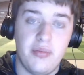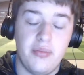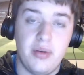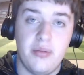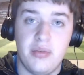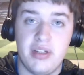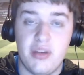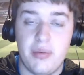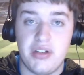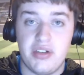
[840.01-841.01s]
with, with
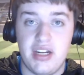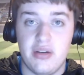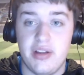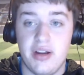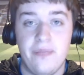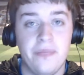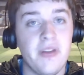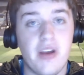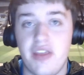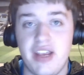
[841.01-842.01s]
Mauricio Pochettino there,
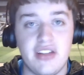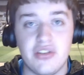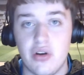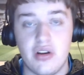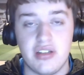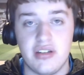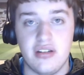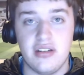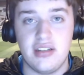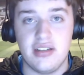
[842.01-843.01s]
I think he'd struggle
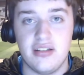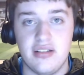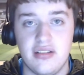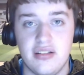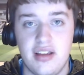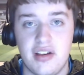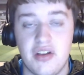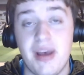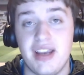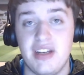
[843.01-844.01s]
to to uh,
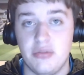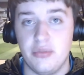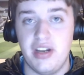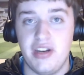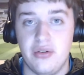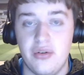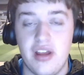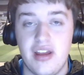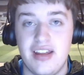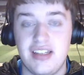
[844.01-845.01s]
come back into a Mourinho
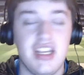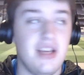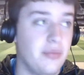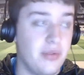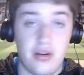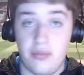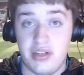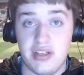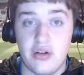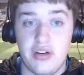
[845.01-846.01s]
team,
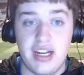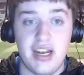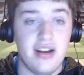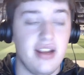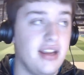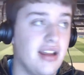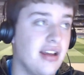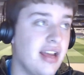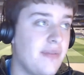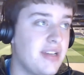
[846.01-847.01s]
which he's already clearly
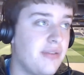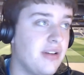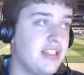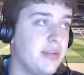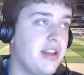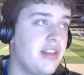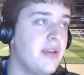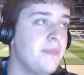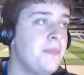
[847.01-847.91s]
uh, having difficulty with.